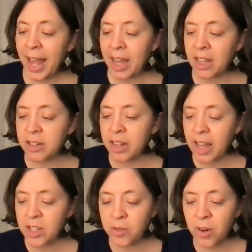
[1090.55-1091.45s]
and
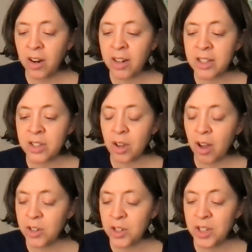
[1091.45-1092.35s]
as far as this
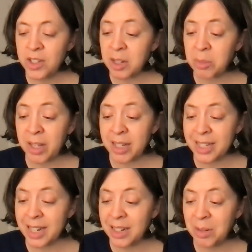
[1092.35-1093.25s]
consciousness can be
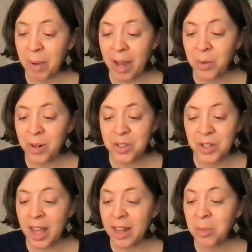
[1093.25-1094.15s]
extended backwards
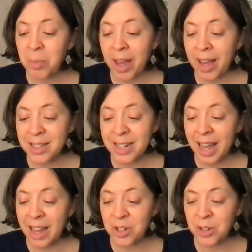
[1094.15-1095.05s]
to any past
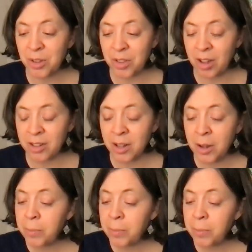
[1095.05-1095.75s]
action or thought,